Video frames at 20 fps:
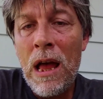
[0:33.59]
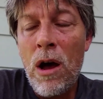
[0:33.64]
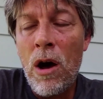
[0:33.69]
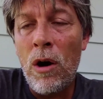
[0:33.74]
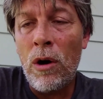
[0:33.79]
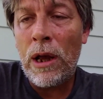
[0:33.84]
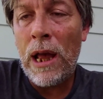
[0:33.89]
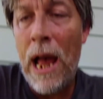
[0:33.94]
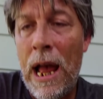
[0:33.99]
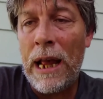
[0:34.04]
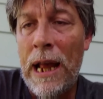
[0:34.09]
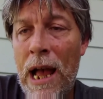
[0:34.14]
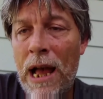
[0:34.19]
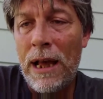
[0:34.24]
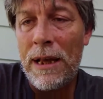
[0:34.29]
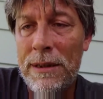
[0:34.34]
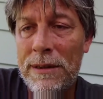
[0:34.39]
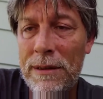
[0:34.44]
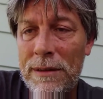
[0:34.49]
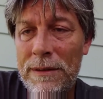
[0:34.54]
Okay,
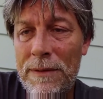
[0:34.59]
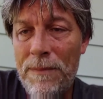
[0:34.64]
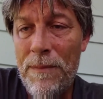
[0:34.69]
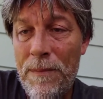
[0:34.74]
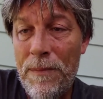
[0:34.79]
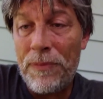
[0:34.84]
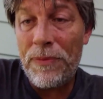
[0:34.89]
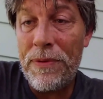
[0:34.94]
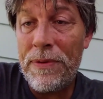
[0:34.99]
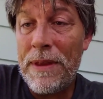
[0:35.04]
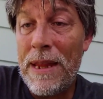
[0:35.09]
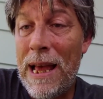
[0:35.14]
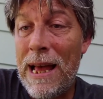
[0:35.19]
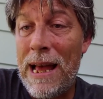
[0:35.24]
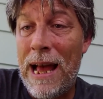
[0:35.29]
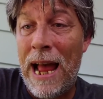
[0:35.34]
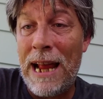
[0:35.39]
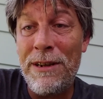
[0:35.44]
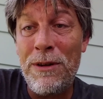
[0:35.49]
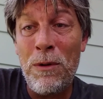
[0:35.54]
guys,
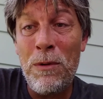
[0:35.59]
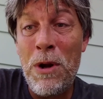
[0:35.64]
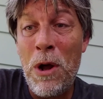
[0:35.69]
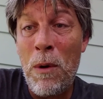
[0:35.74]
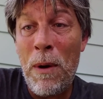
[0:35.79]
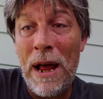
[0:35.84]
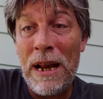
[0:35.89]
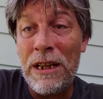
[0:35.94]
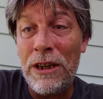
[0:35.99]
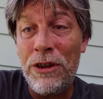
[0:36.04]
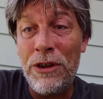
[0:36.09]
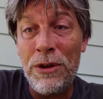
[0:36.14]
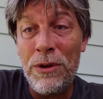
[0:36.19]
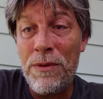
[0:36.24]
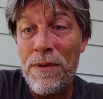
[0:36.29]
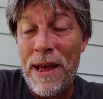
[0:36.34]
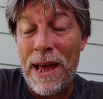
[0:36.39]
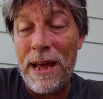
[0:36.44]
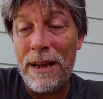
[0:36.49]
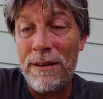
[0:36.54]
I don't know how to
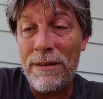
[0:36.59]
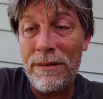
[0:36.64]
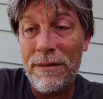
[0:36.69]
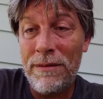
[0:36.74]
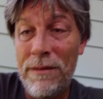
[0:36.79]
do that.